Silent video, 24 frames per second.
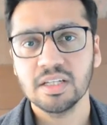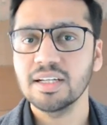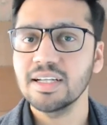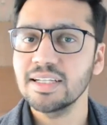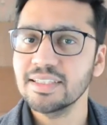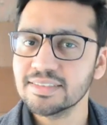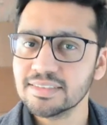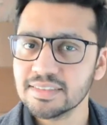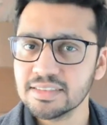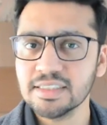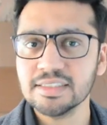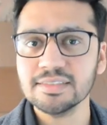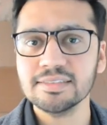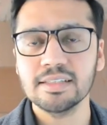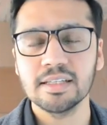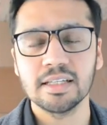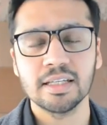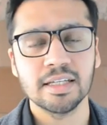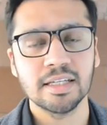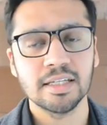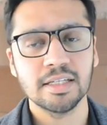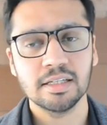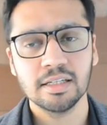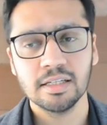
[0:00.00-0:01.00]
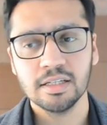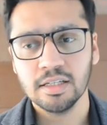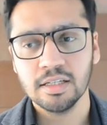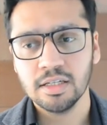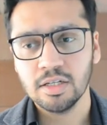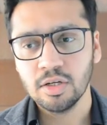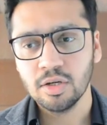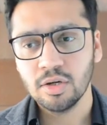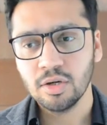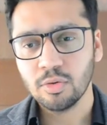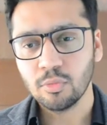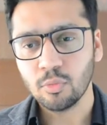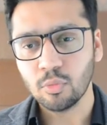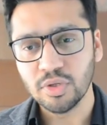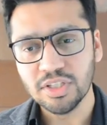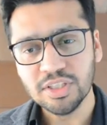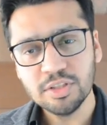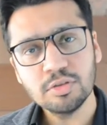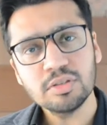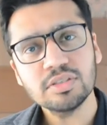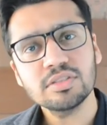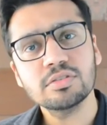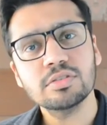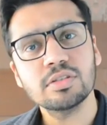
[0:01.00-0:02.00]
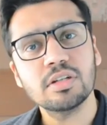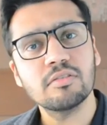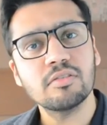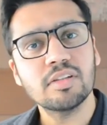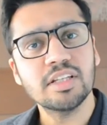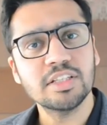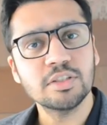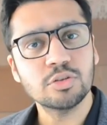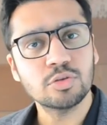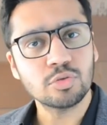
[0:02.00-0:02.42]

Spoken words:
It's just like when you are traveling